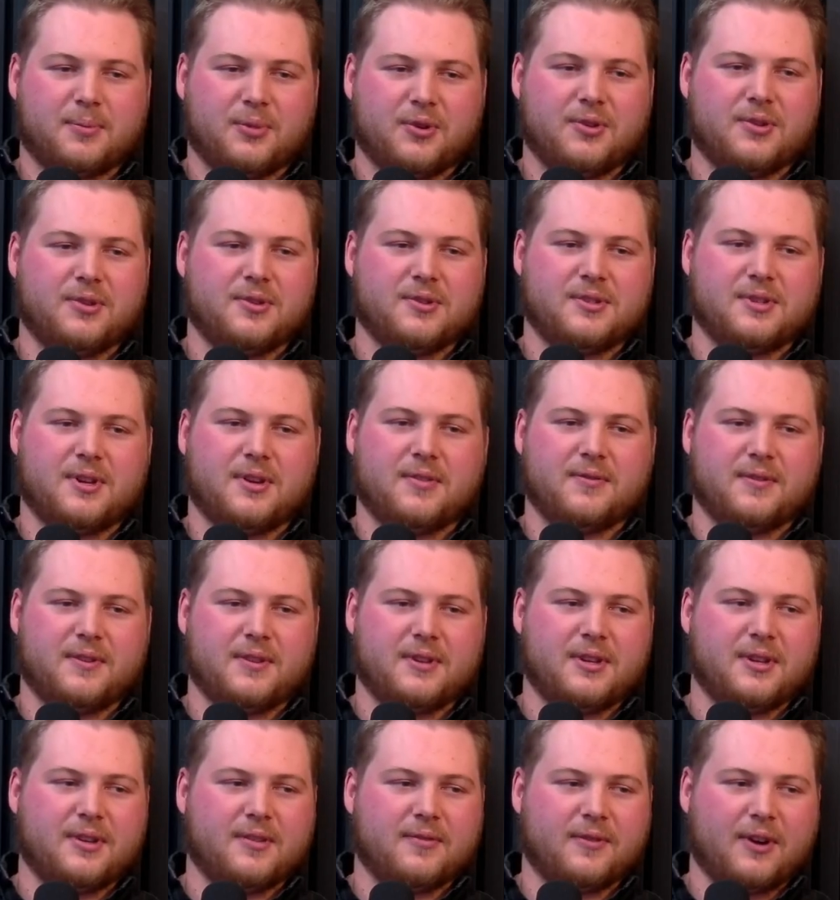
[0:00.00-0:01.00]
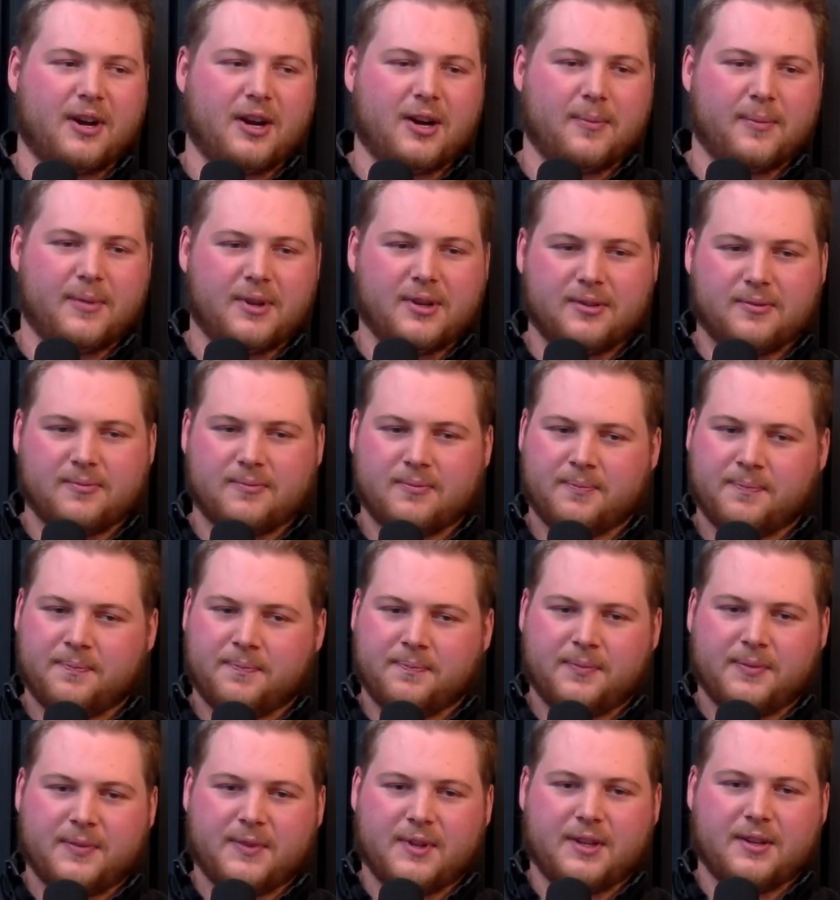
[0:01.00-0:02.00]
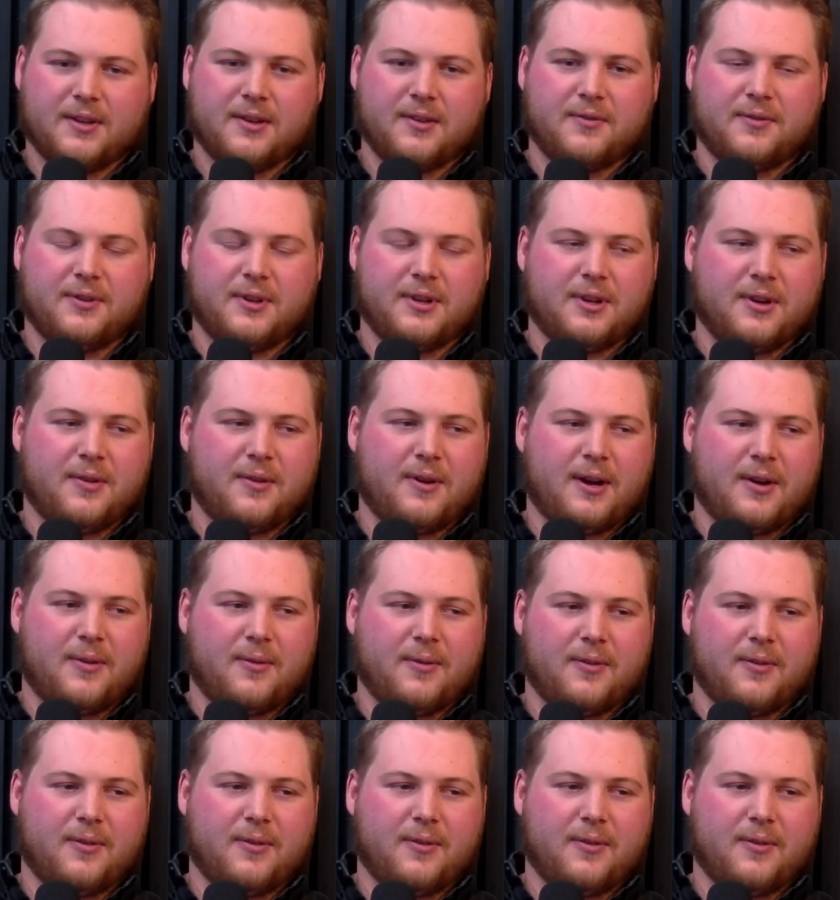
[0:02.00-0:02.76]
putting yourself in the environment. If you go out